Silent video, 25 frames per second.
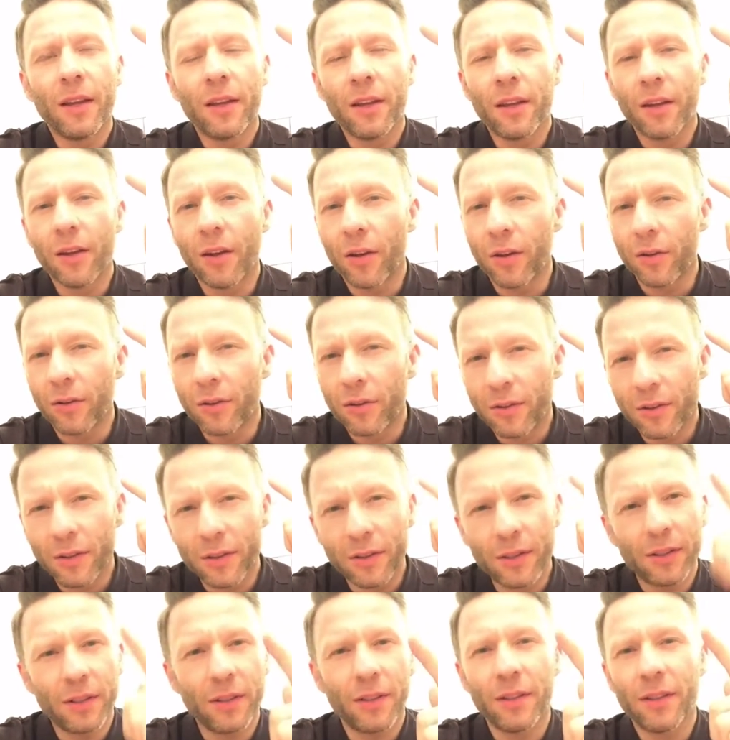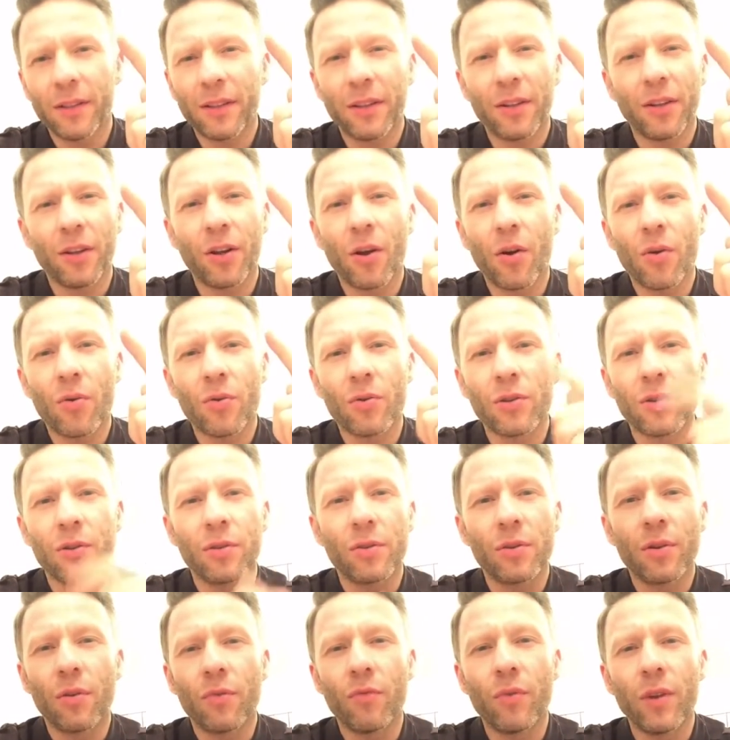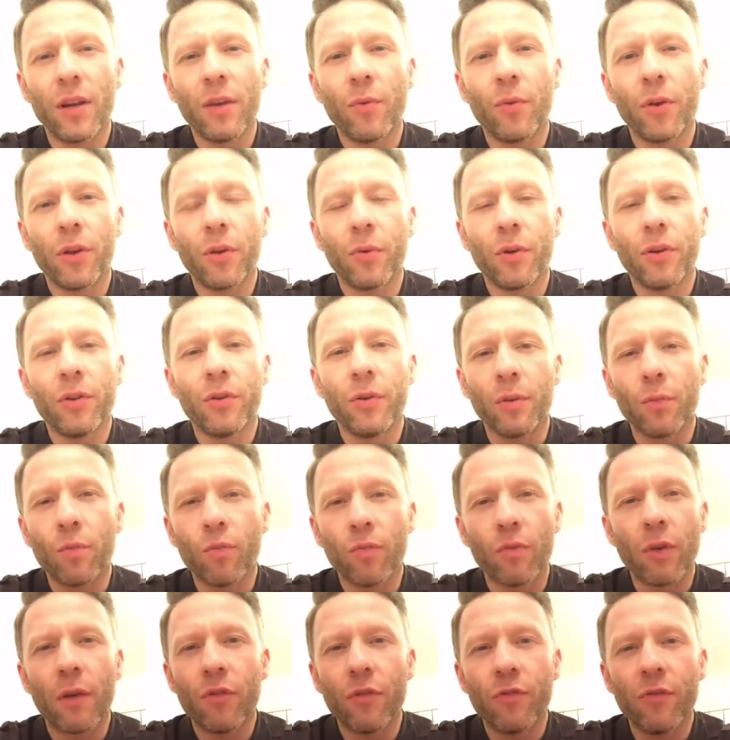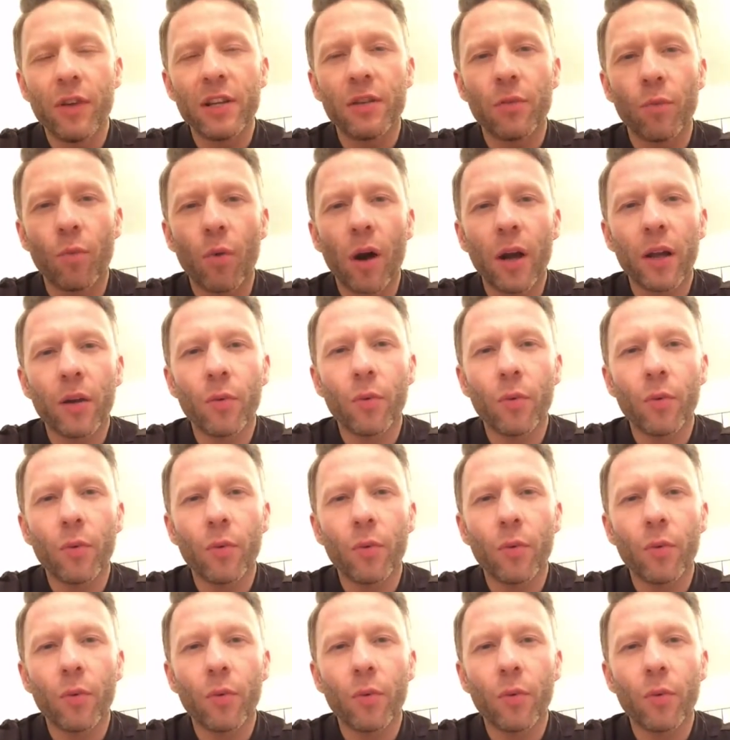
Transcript: You know, your goals are really what you want to do, and the reason why